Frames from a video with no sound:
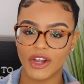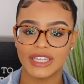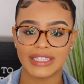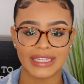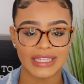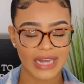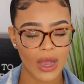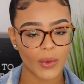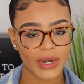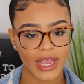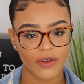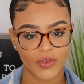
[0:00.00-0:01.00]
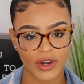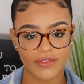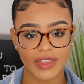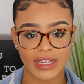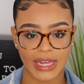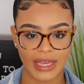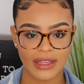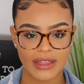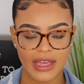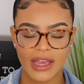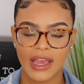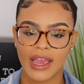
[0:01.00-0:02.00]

because I did not want to get rid of the length.